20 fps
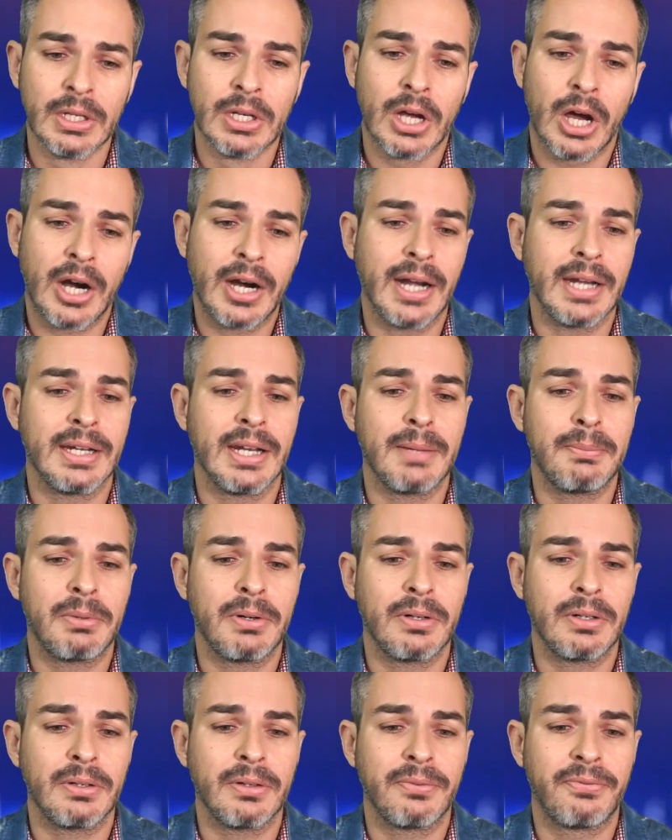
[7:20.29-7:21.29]
All right,
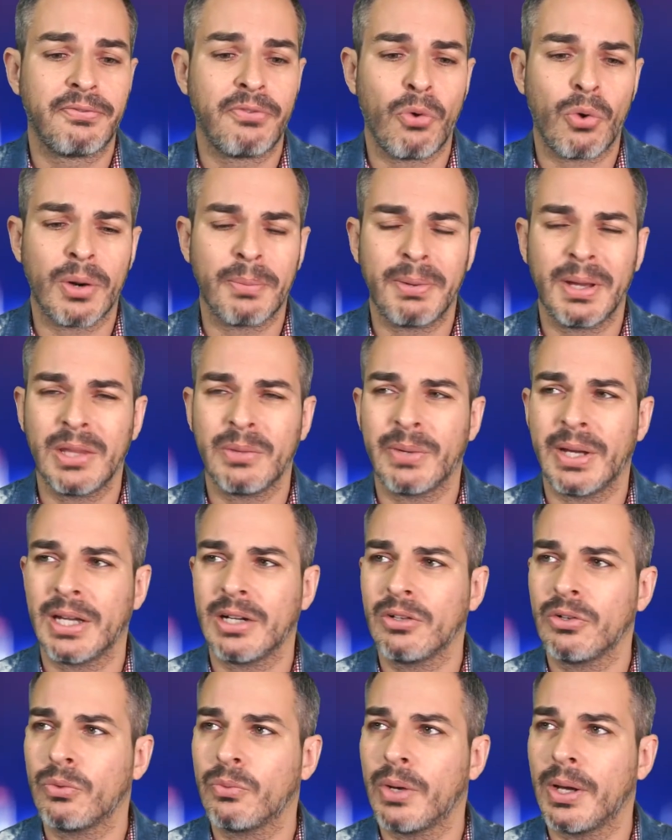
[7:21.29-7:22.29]
number four. By the way, I
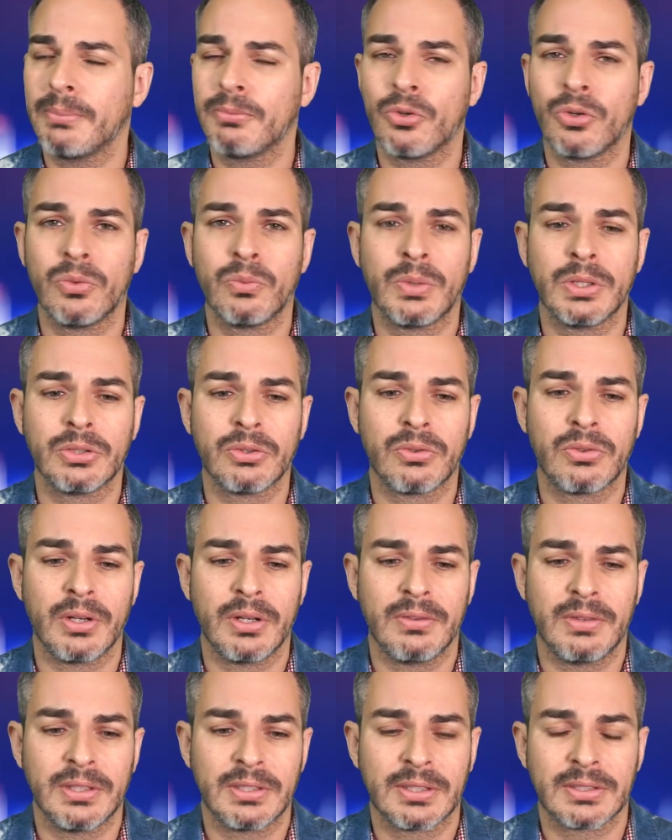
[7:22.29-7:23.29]
don't know why I'm going one, two, three.
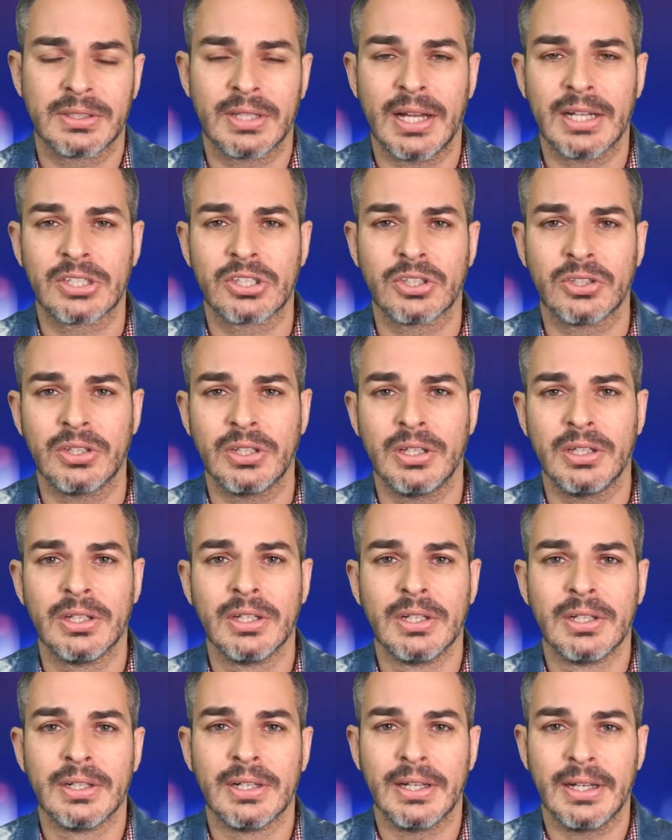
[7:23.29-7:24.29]
This was actually
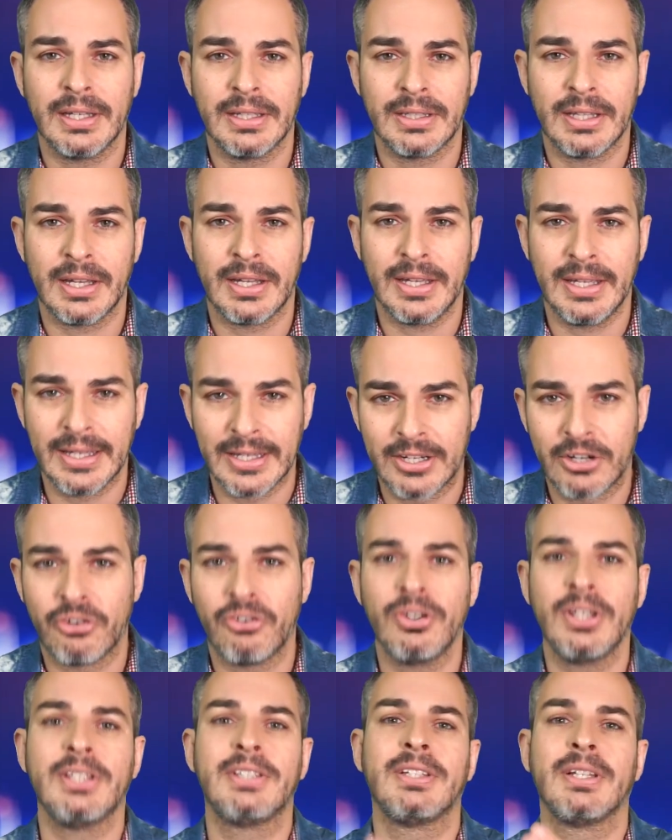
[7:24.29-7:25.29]
in uh,
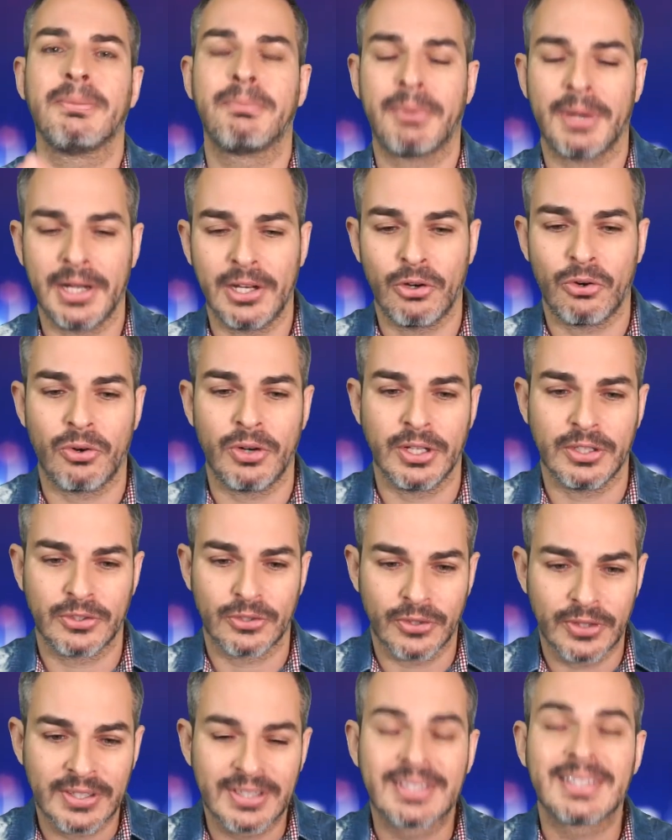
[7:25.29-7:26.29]
increasing priority. So
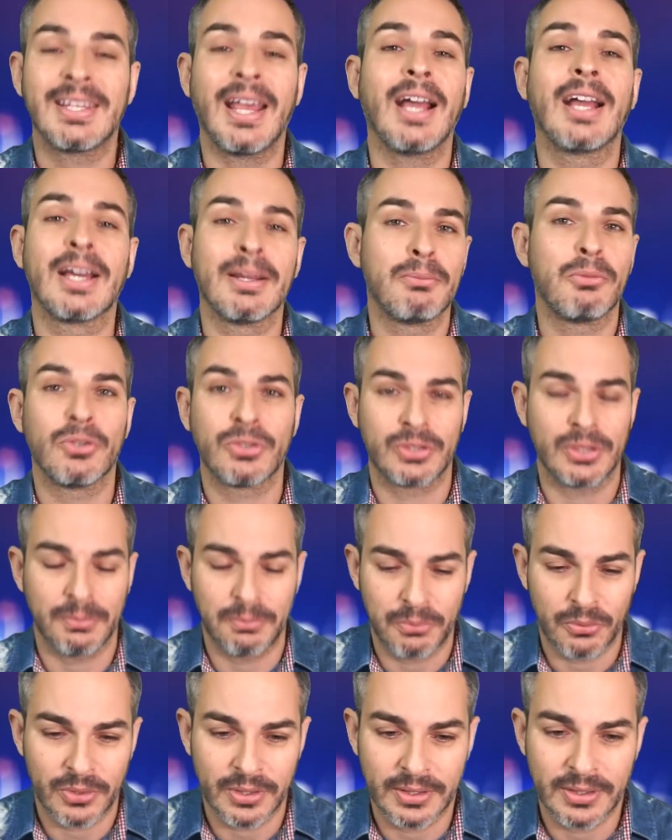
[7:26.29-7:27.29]
the second most
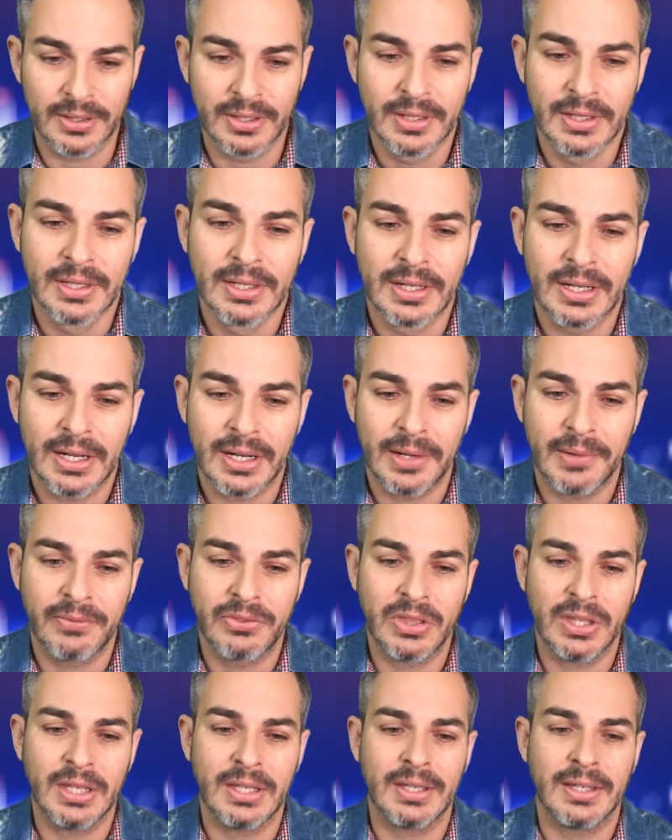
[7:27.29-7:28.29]
important uh,
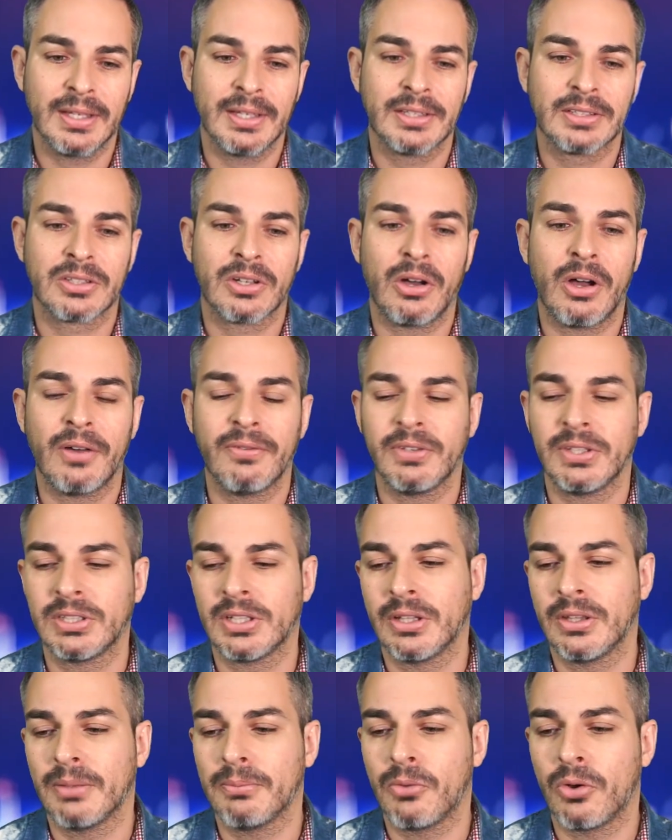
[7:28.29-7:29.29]
thing is
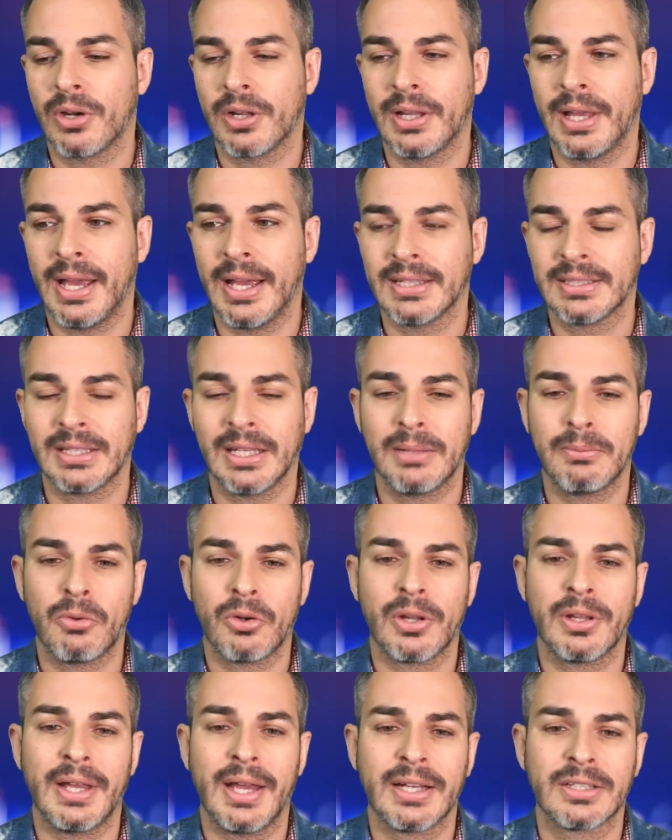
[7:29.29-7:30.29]
obviously the Model S and
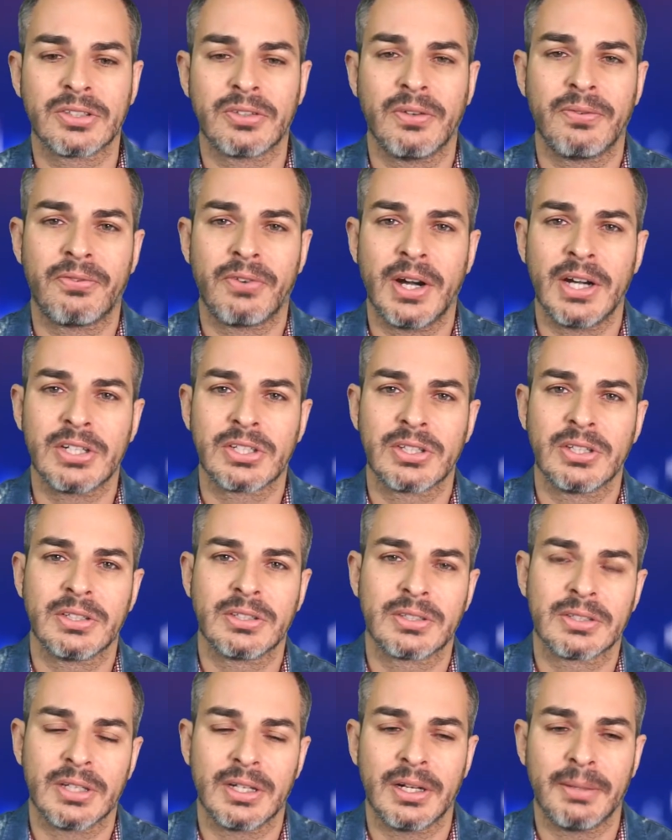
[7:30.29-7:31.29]
Model X refresh.
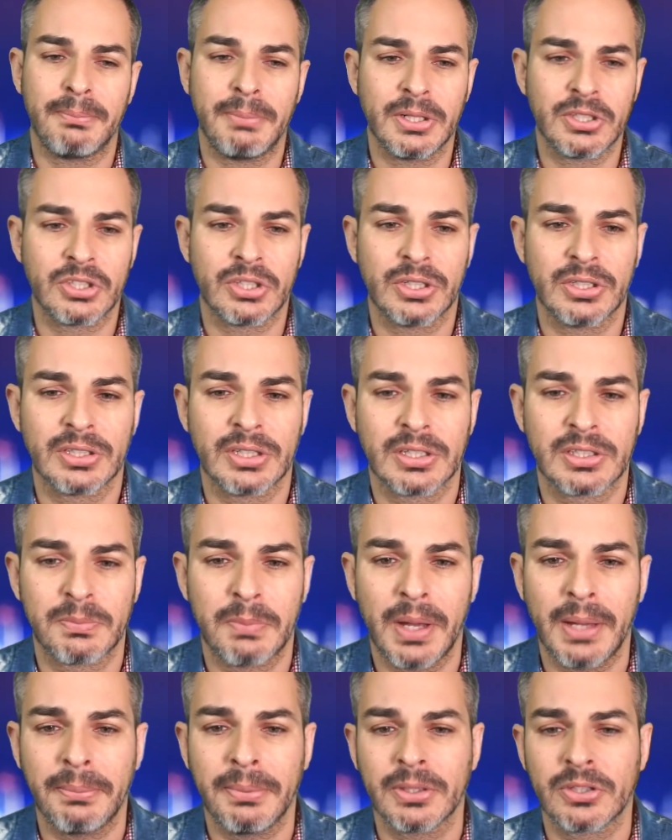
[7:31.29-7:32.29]
This uh, picture is a
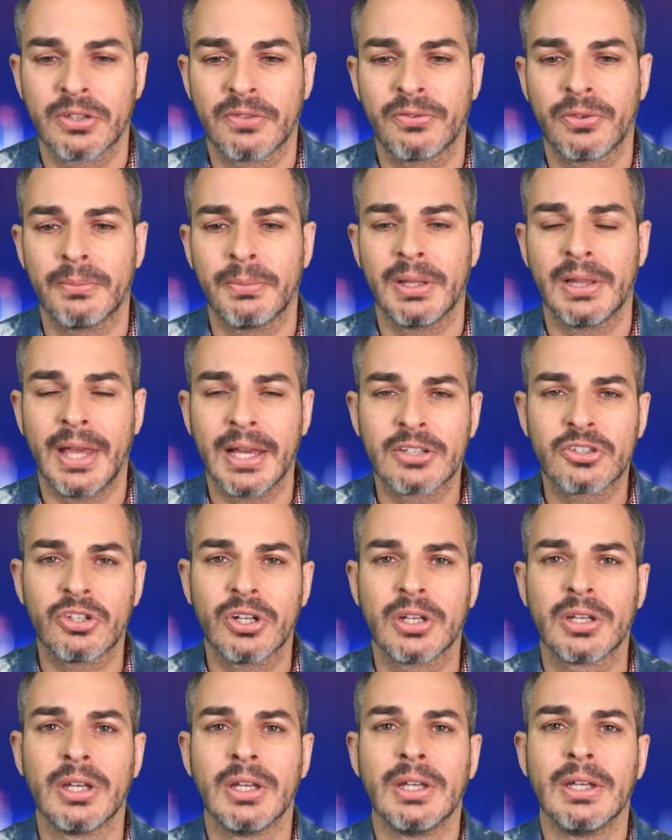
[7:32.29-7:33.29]
spy picture from
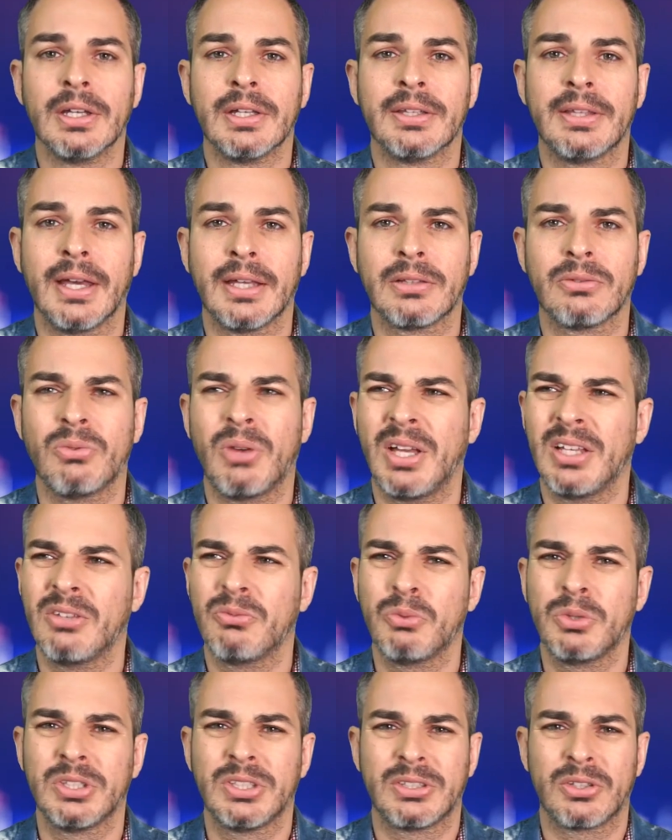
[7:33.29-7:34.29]
Electrek that, well, I
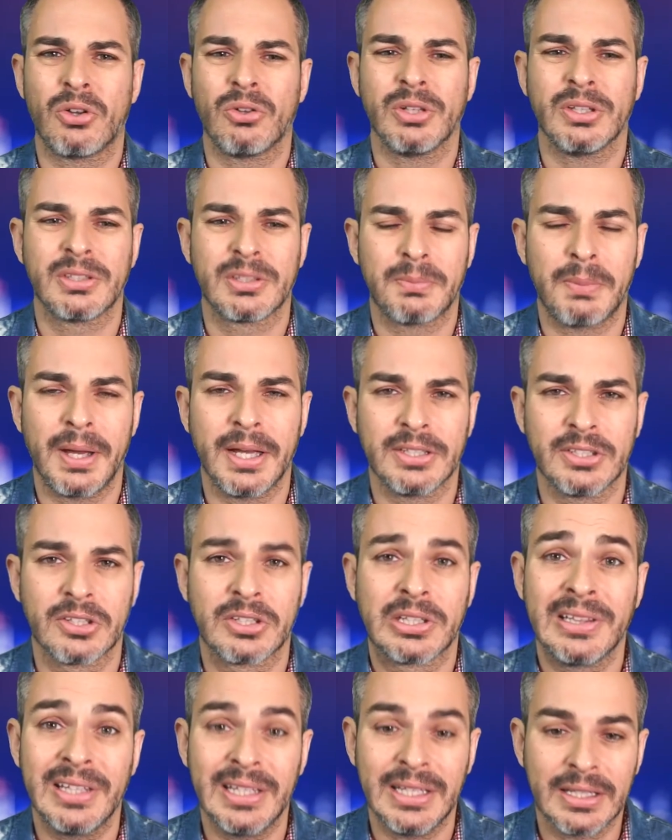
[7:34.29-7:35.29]
wouldn't call it spy,
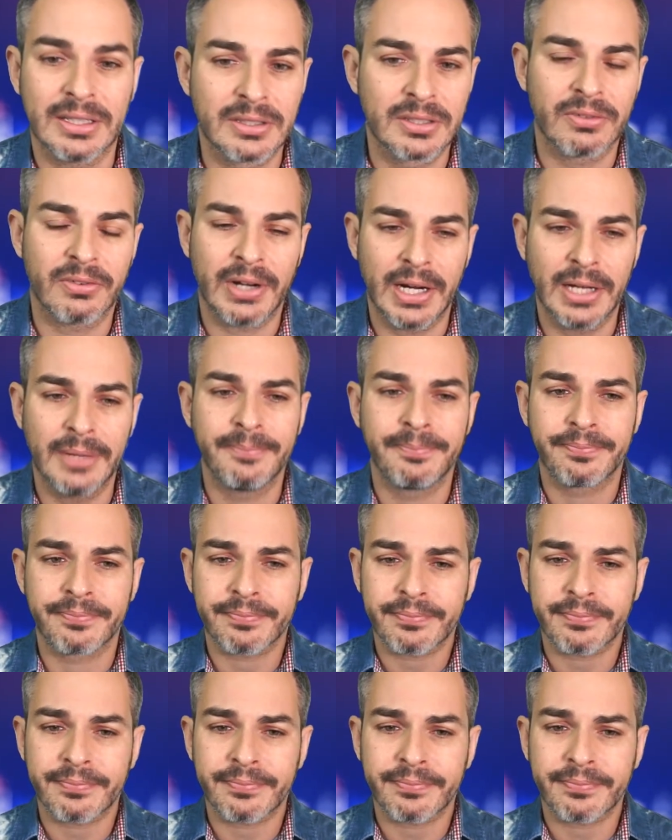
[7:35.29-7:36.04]
just leaked, right?